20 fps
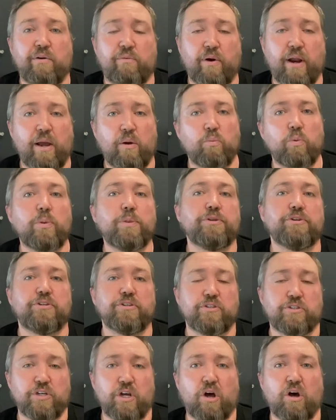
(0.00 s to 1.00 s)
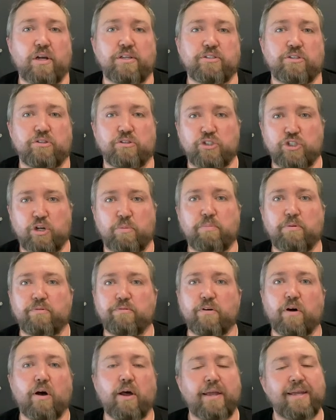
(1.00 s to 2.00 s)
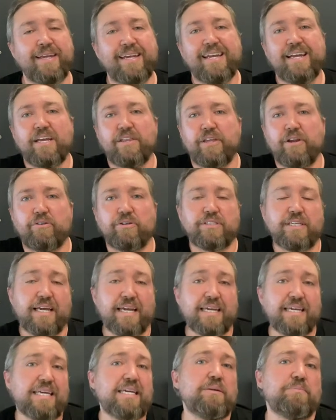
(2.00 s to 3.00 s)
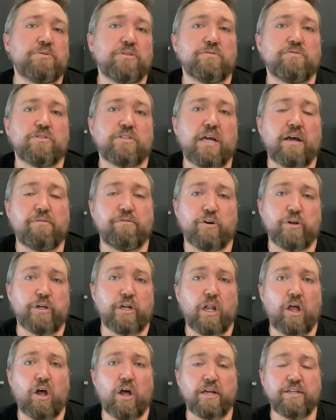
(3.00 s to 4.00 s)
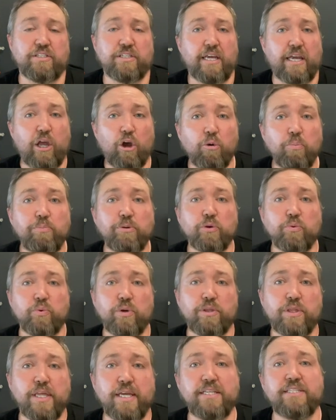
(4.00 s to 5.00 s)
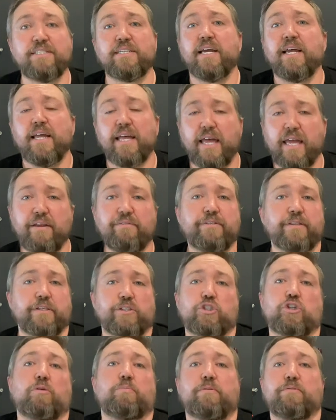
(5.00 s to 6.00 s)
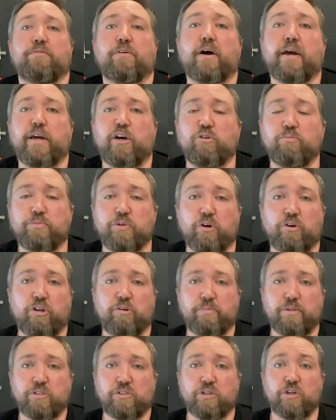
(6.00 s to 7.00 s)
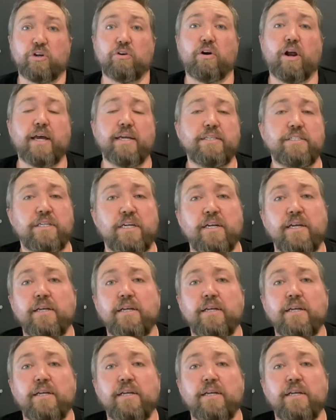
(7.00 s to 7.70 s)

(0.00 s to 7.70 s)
around with the designs on Shopify. There is heaps of stuff online to help you with this. Even the Shopify help documents are great,